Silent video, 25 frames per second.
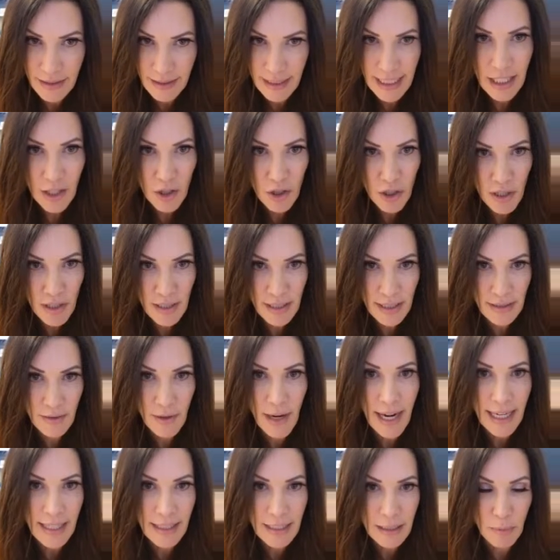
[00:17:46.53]
Teachers
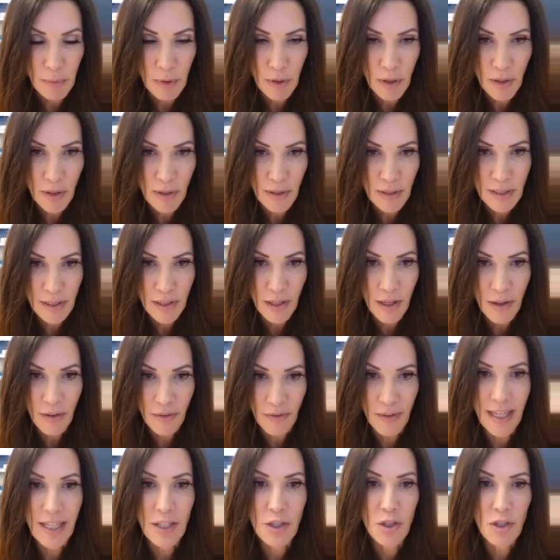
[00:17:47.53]
are experts,
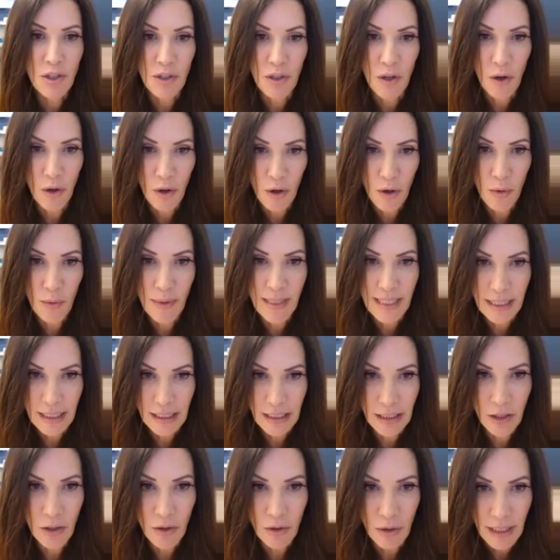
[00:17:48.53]
and they should always
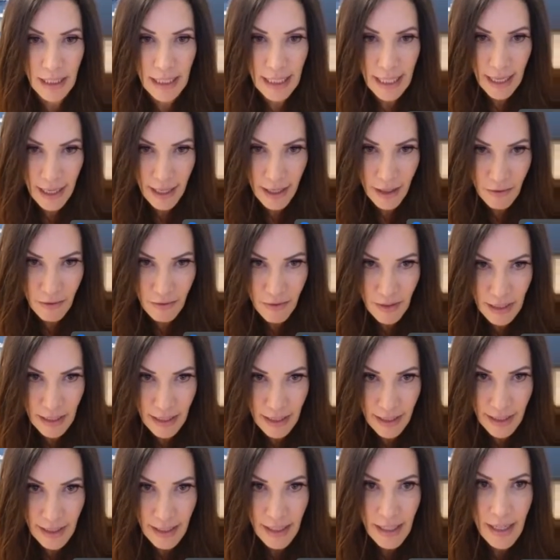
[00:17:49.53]
look
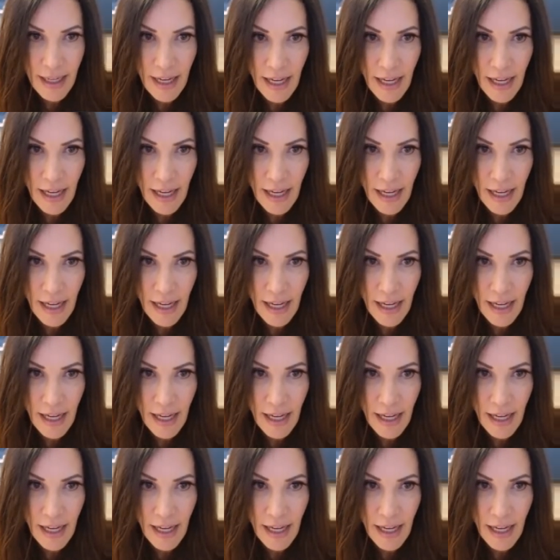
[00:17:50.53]
carefully